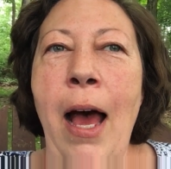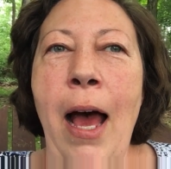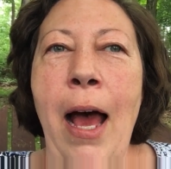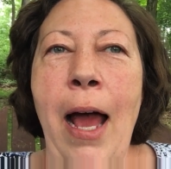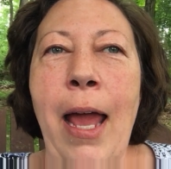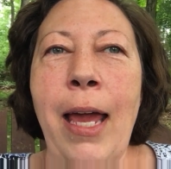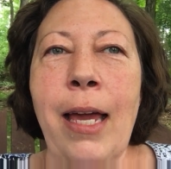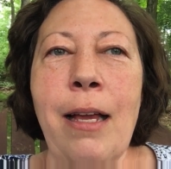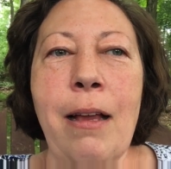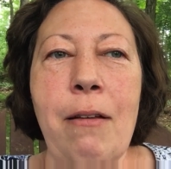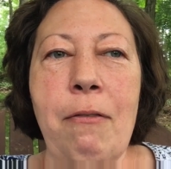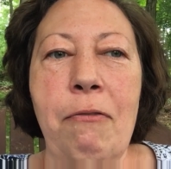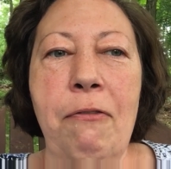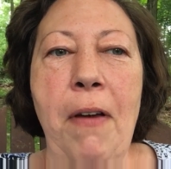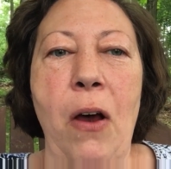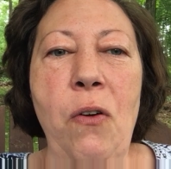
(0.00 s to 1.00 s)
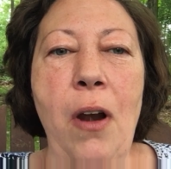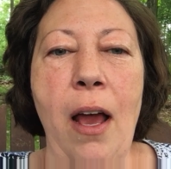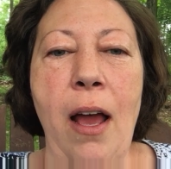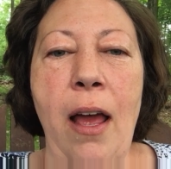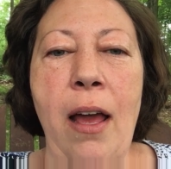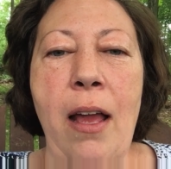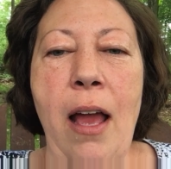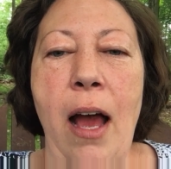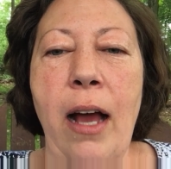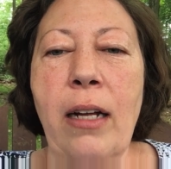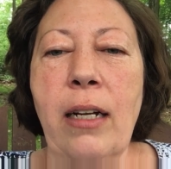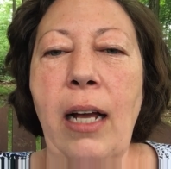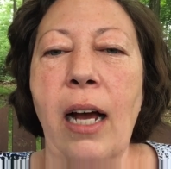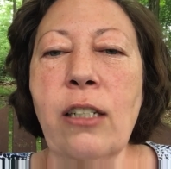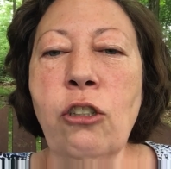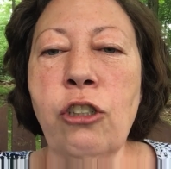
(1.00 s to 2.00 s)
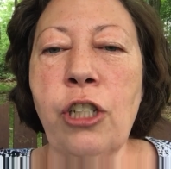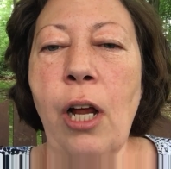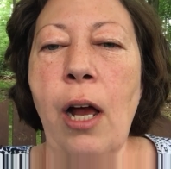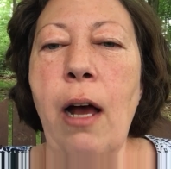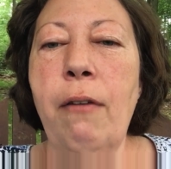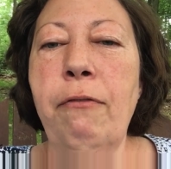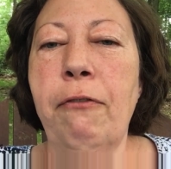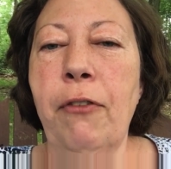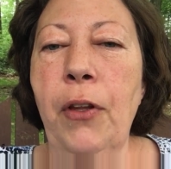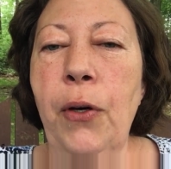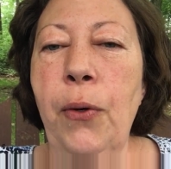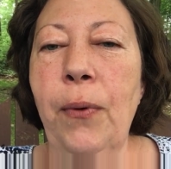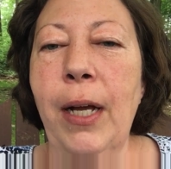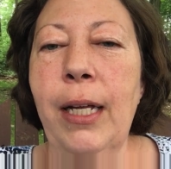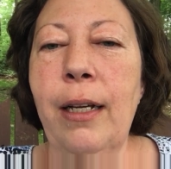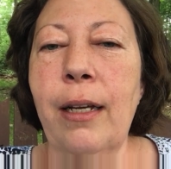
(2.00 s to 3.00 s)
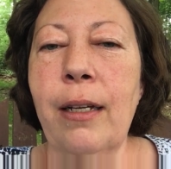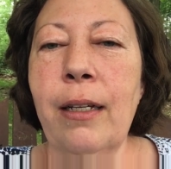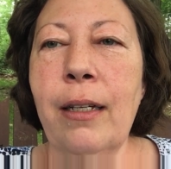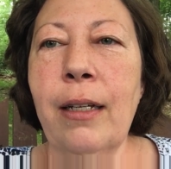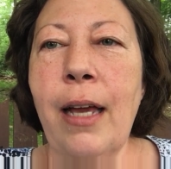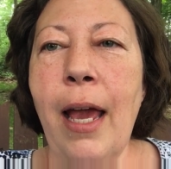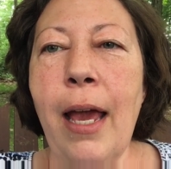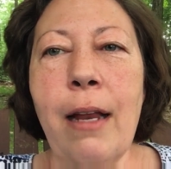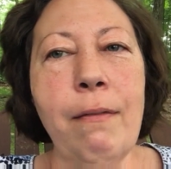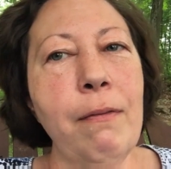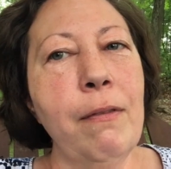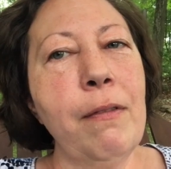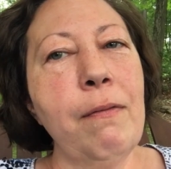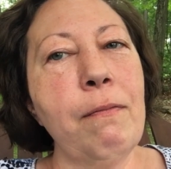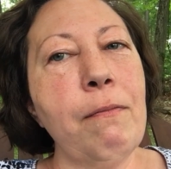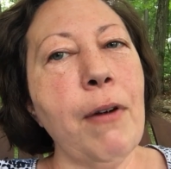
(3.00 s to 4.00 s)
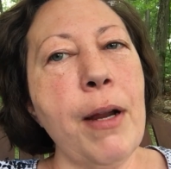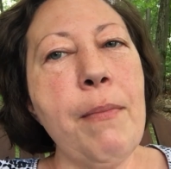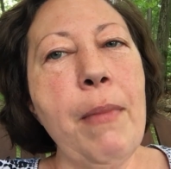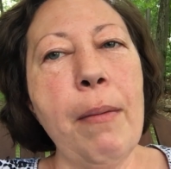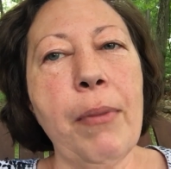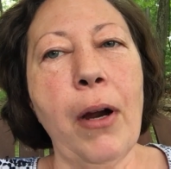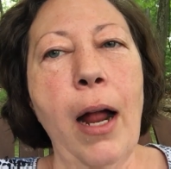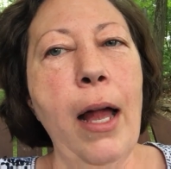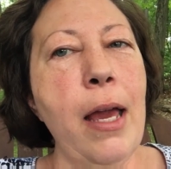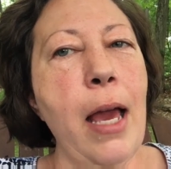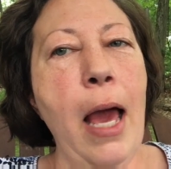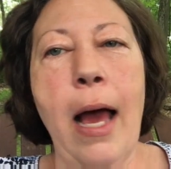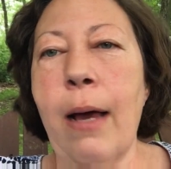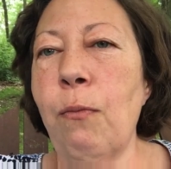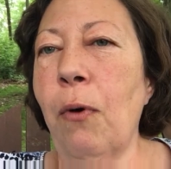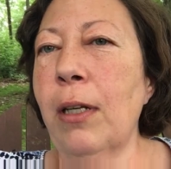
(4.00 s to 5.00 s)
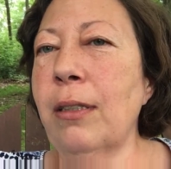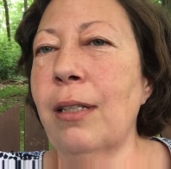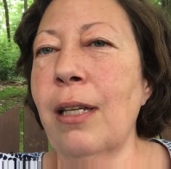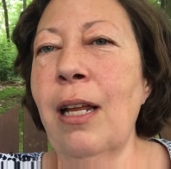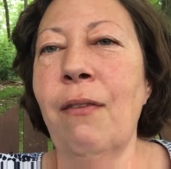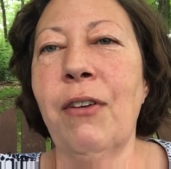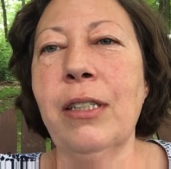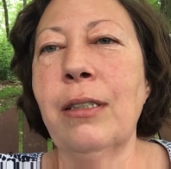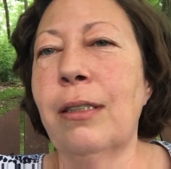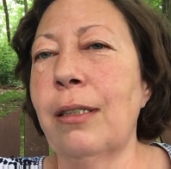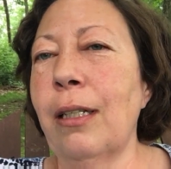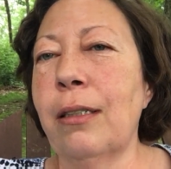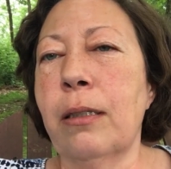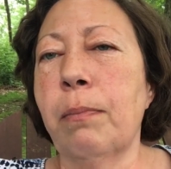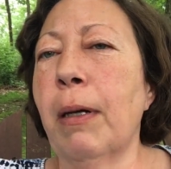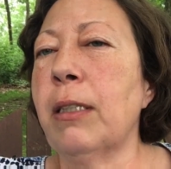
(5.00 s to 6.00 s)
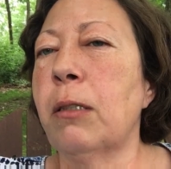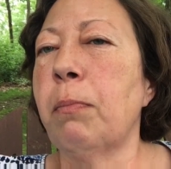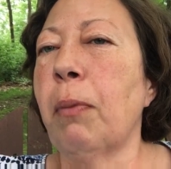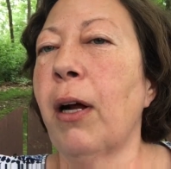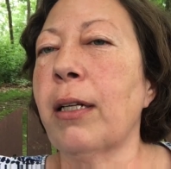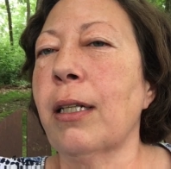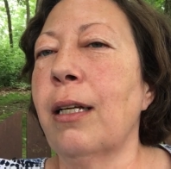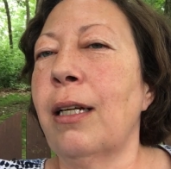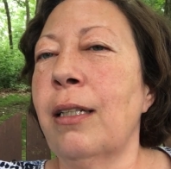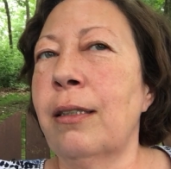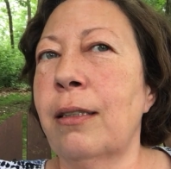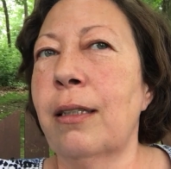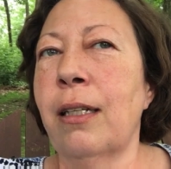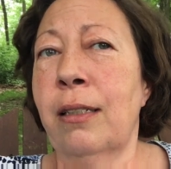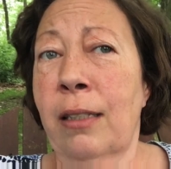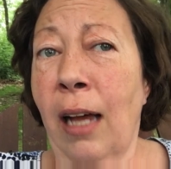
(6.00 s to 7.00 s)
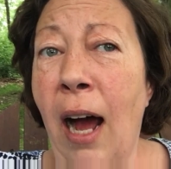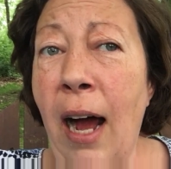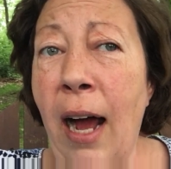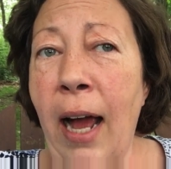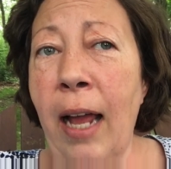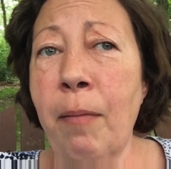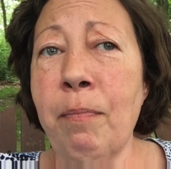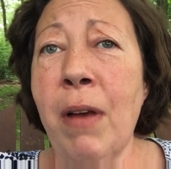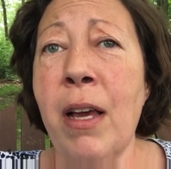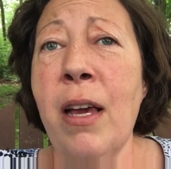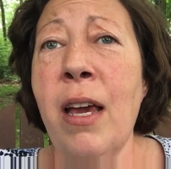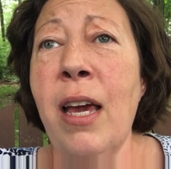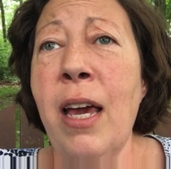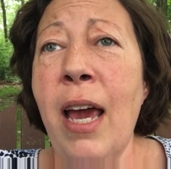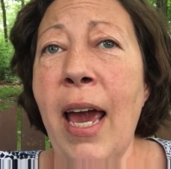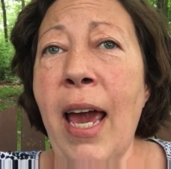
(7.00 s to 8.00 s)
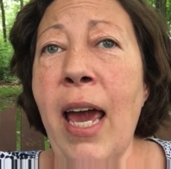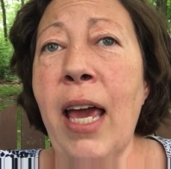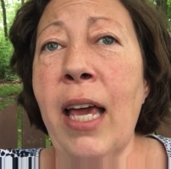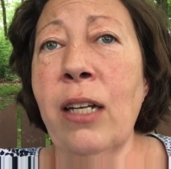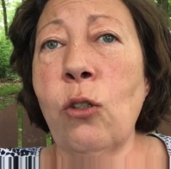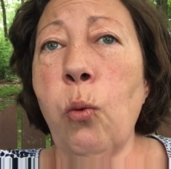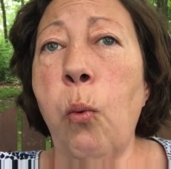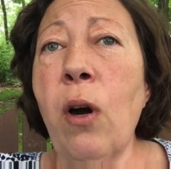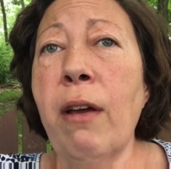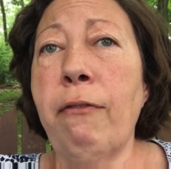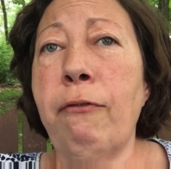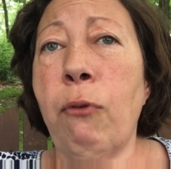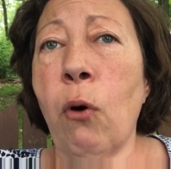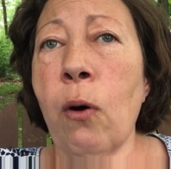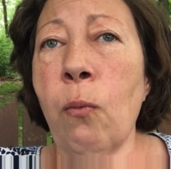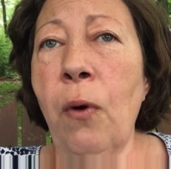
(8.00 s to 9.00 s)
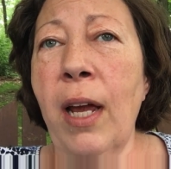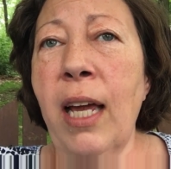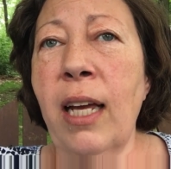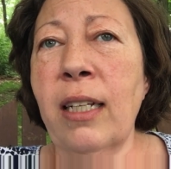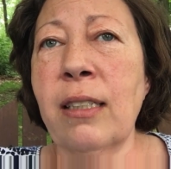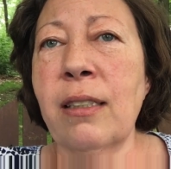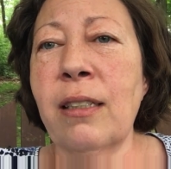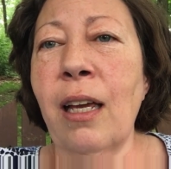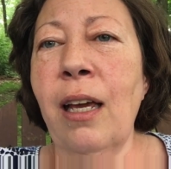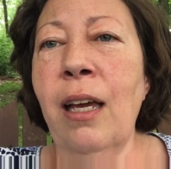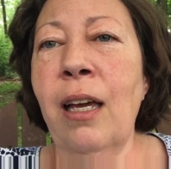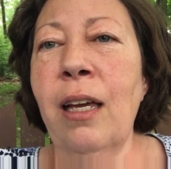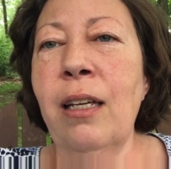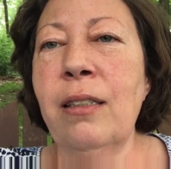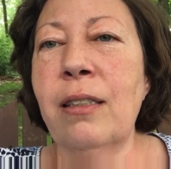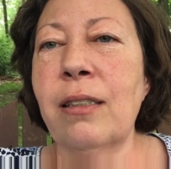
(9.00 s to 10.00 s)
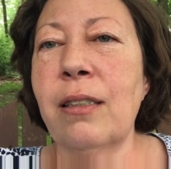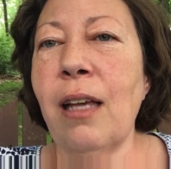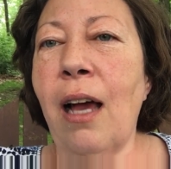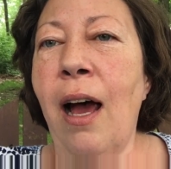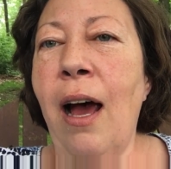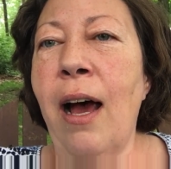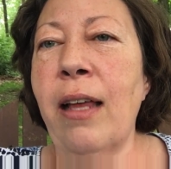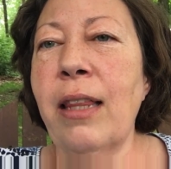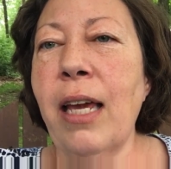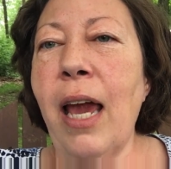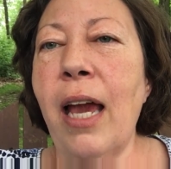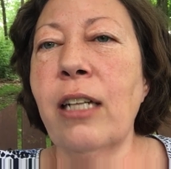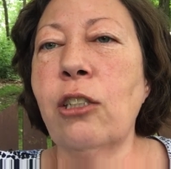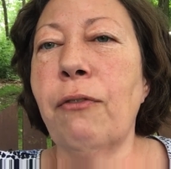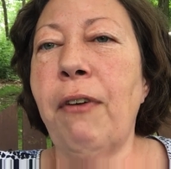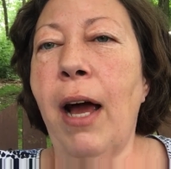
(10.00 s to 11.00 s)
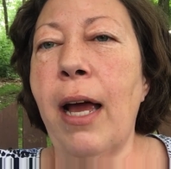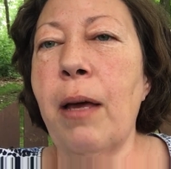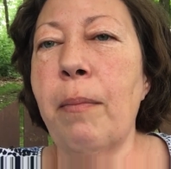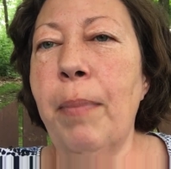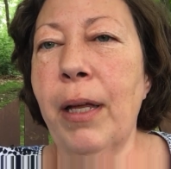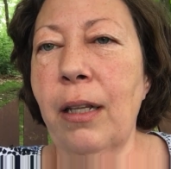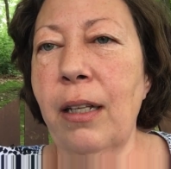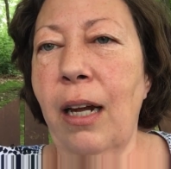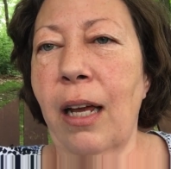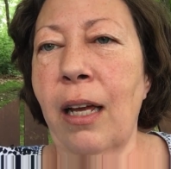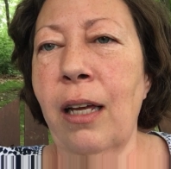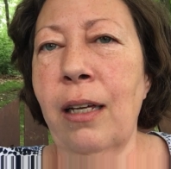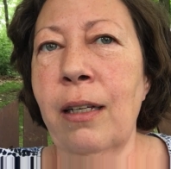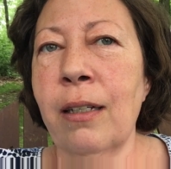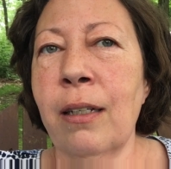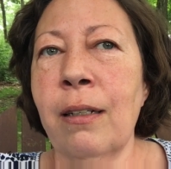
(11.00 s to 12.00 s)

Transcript: I felt a gush of fluid, and remember, I wasn't even 6 months pregnant at the time, and 24 weeks is the age of viability